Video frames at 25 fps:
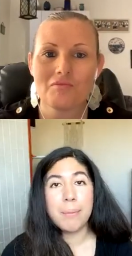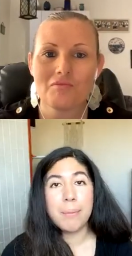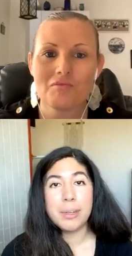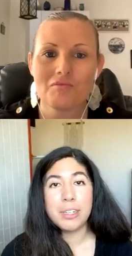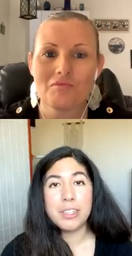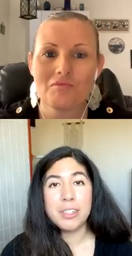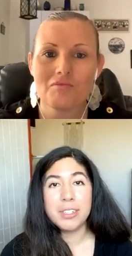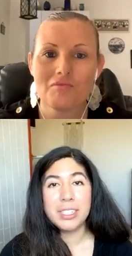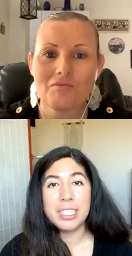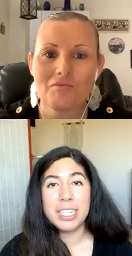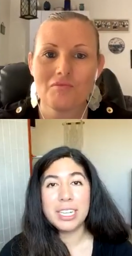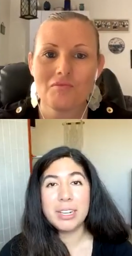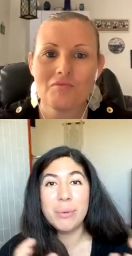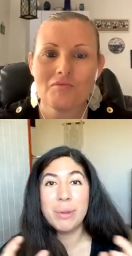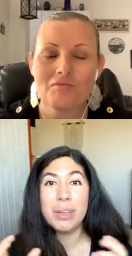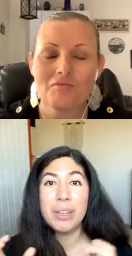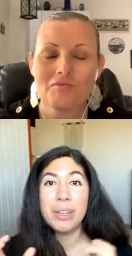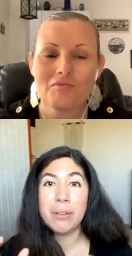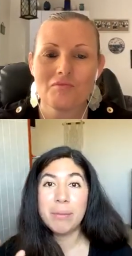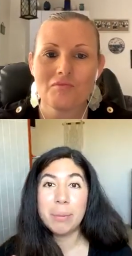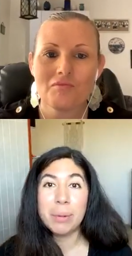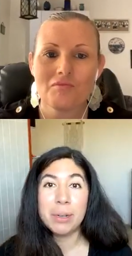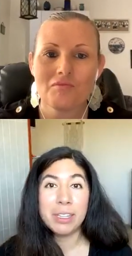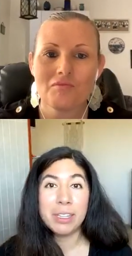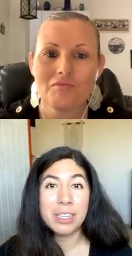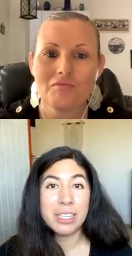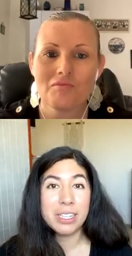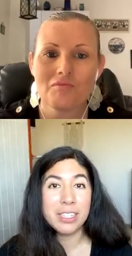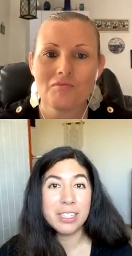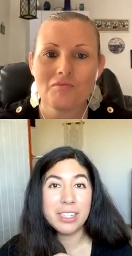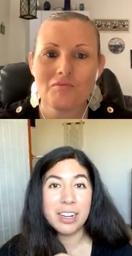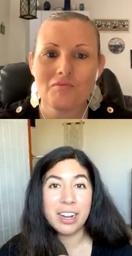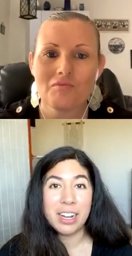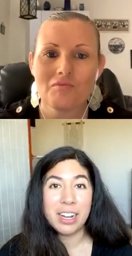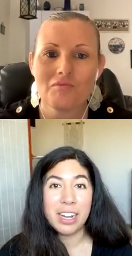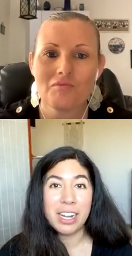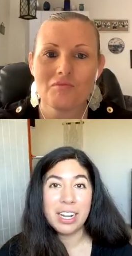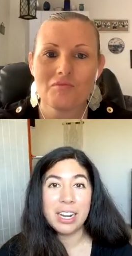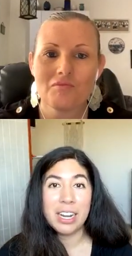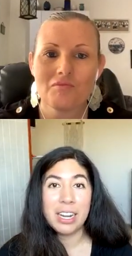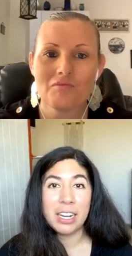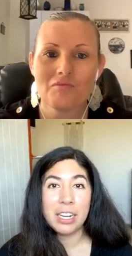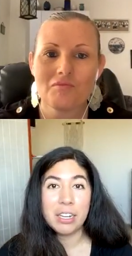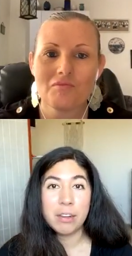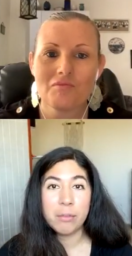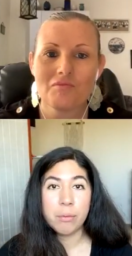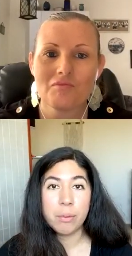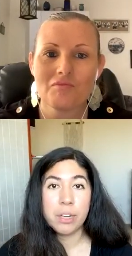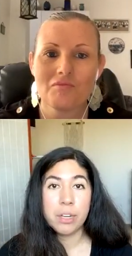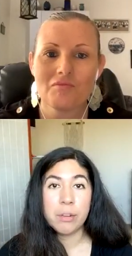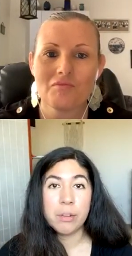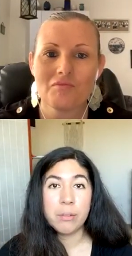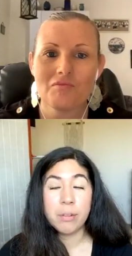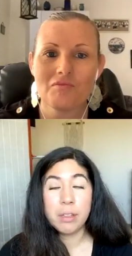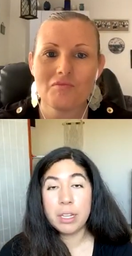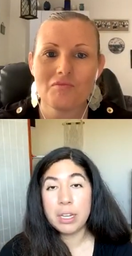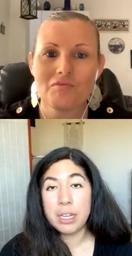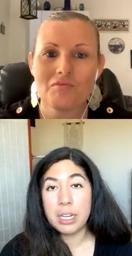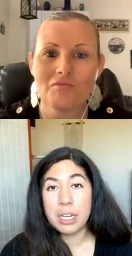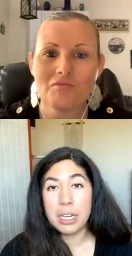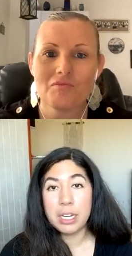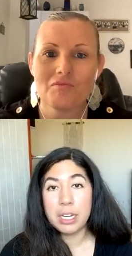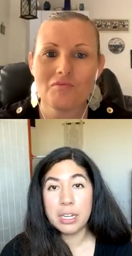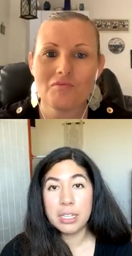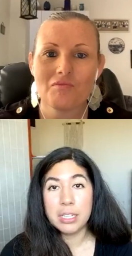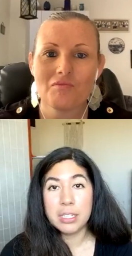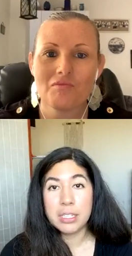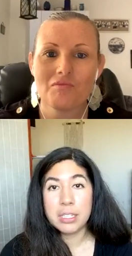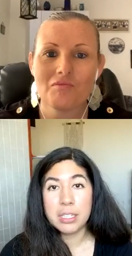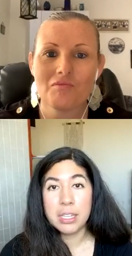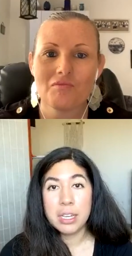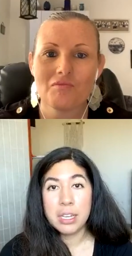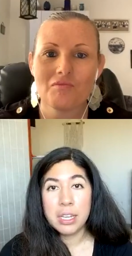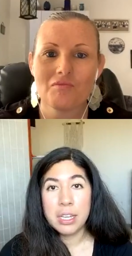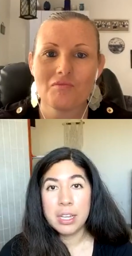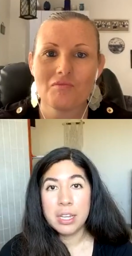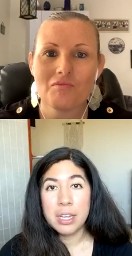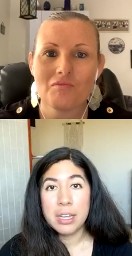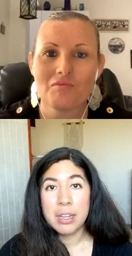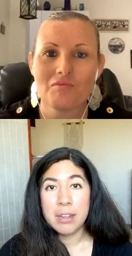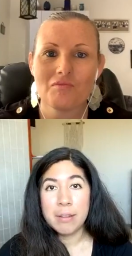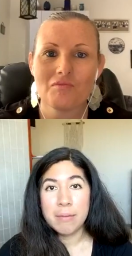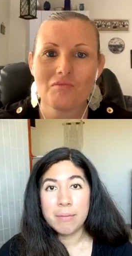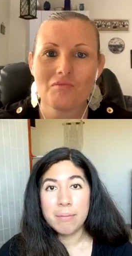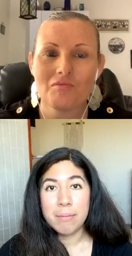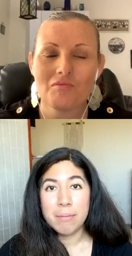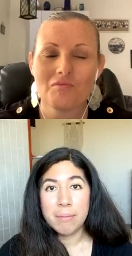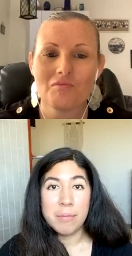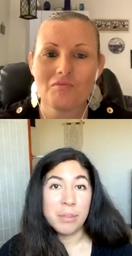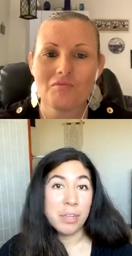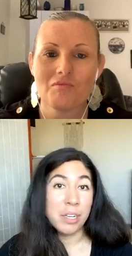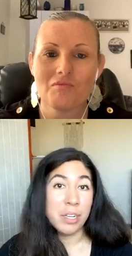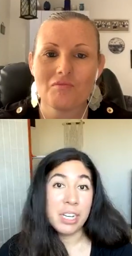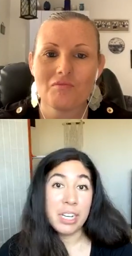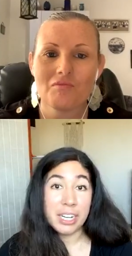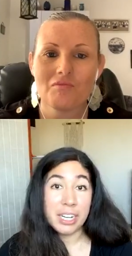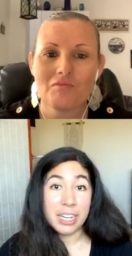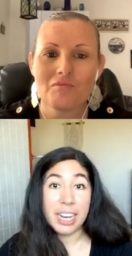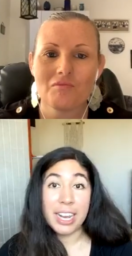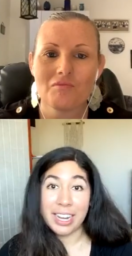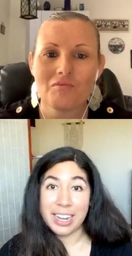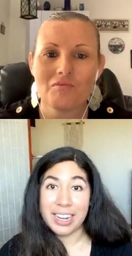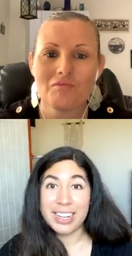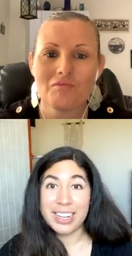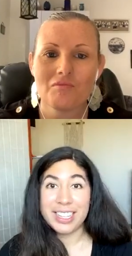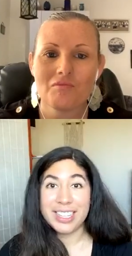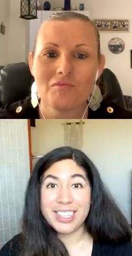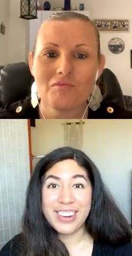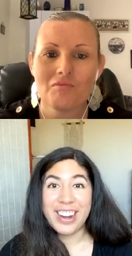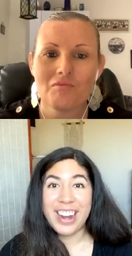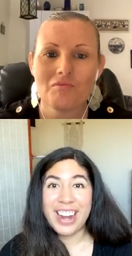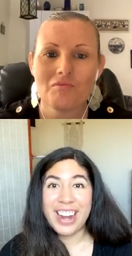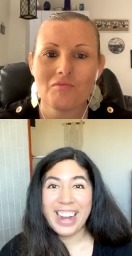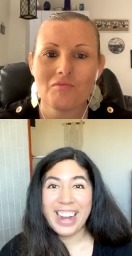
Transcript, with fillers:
Speaker 1: But just like when you're really starting, like what you really need is you need clients, right?